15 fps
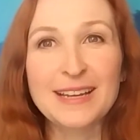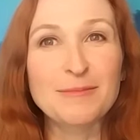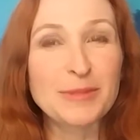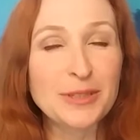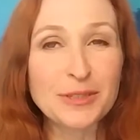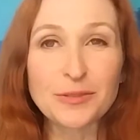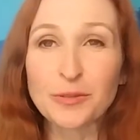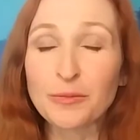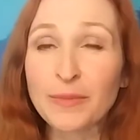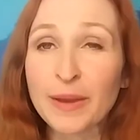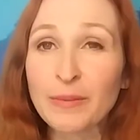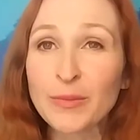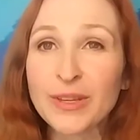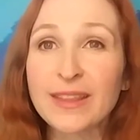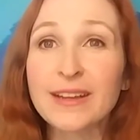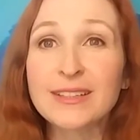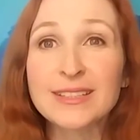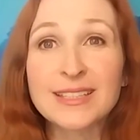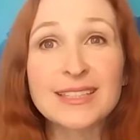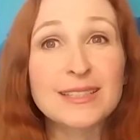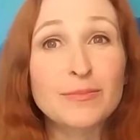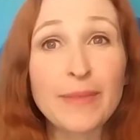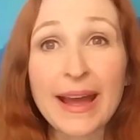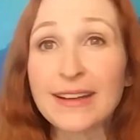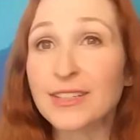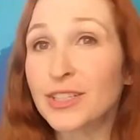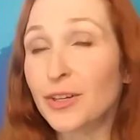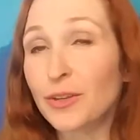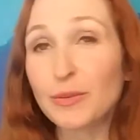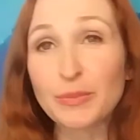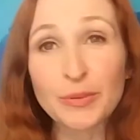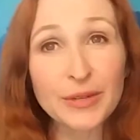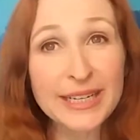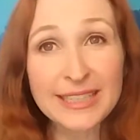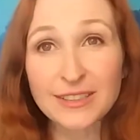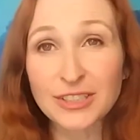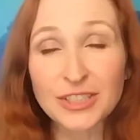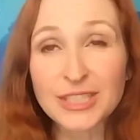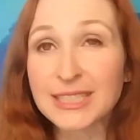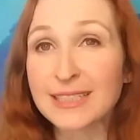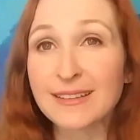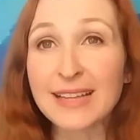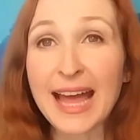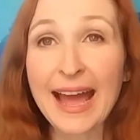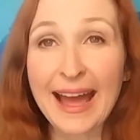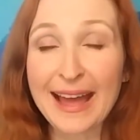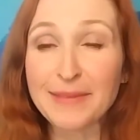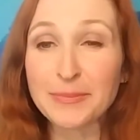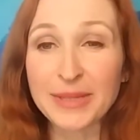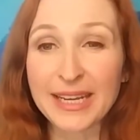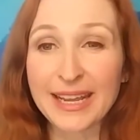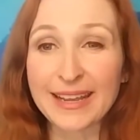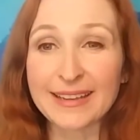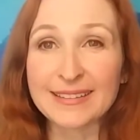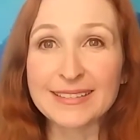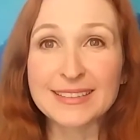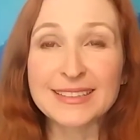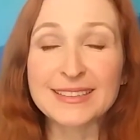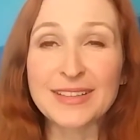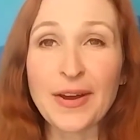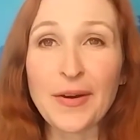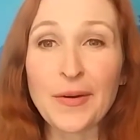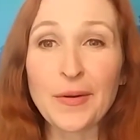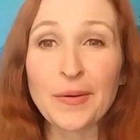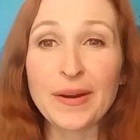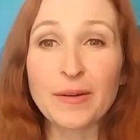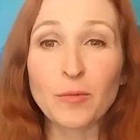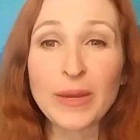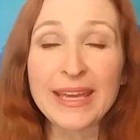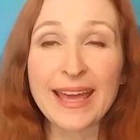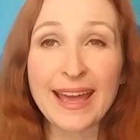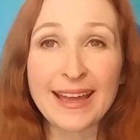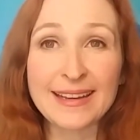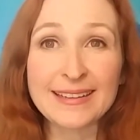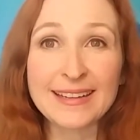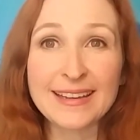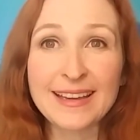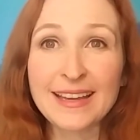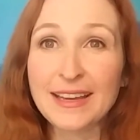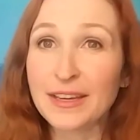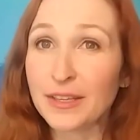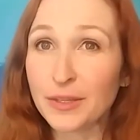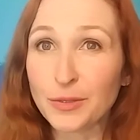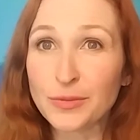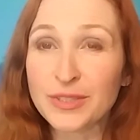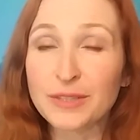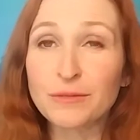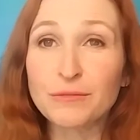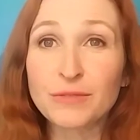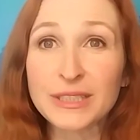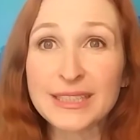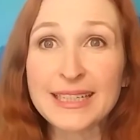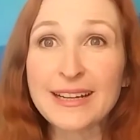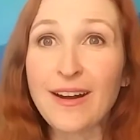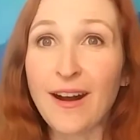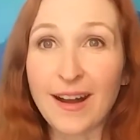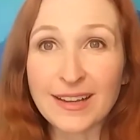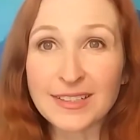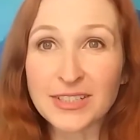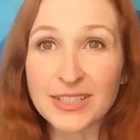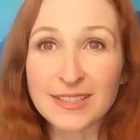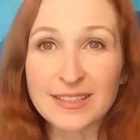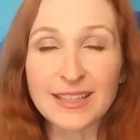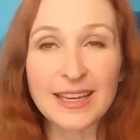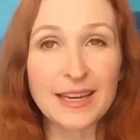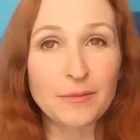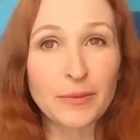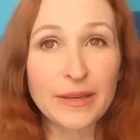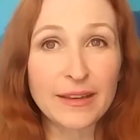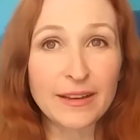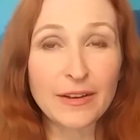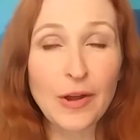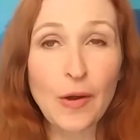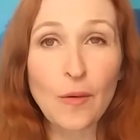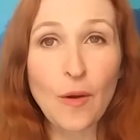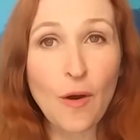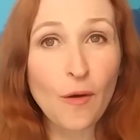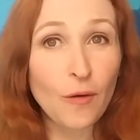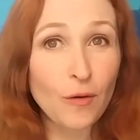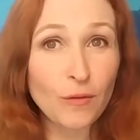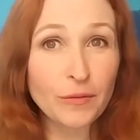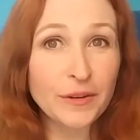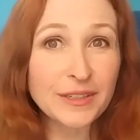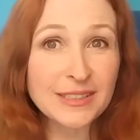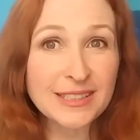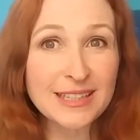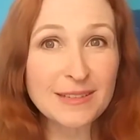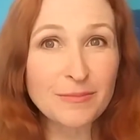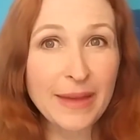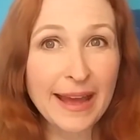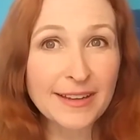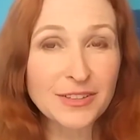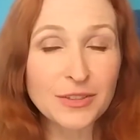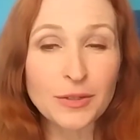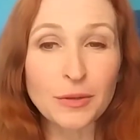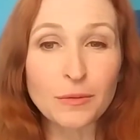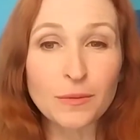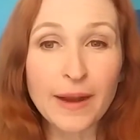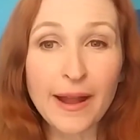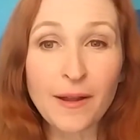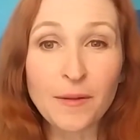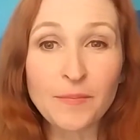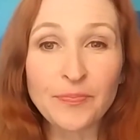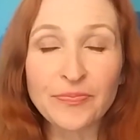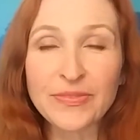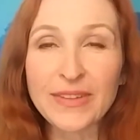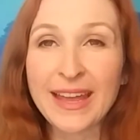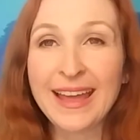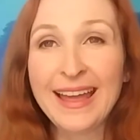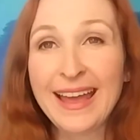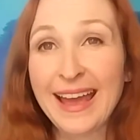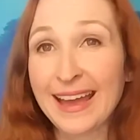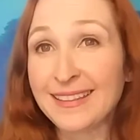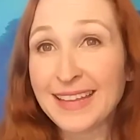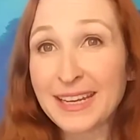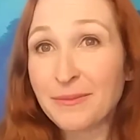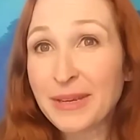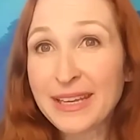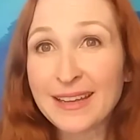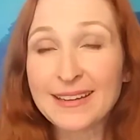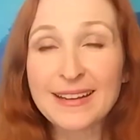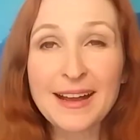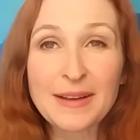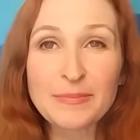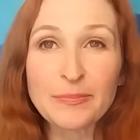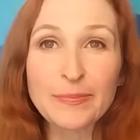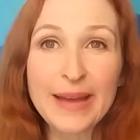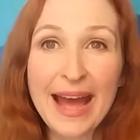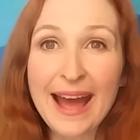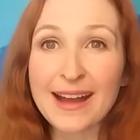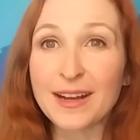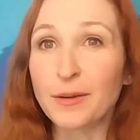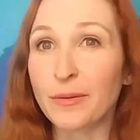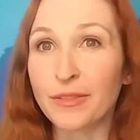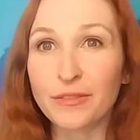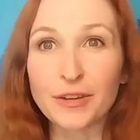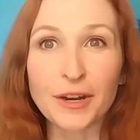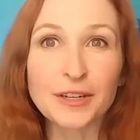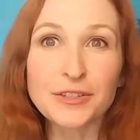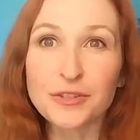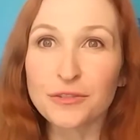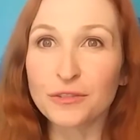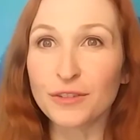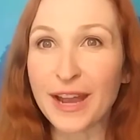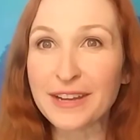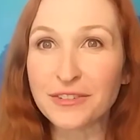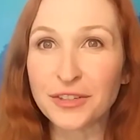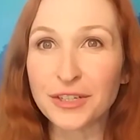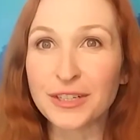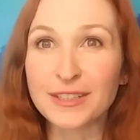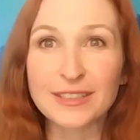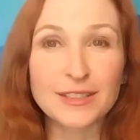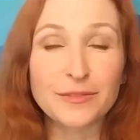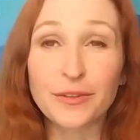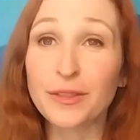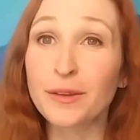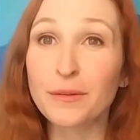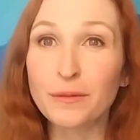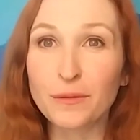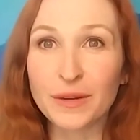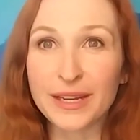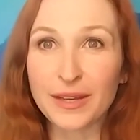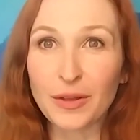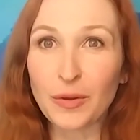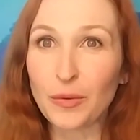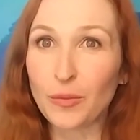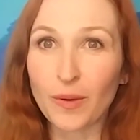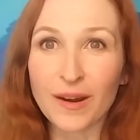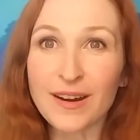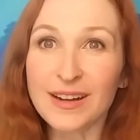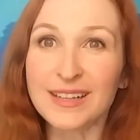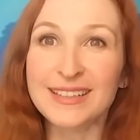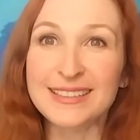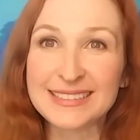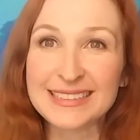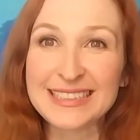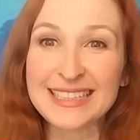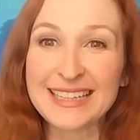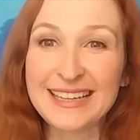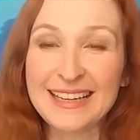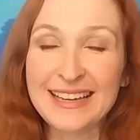But just remember there's this magical bridge still happening, so we can use it really consciously and we can go over to the magical realm and then we can come back with our treasures for the real world.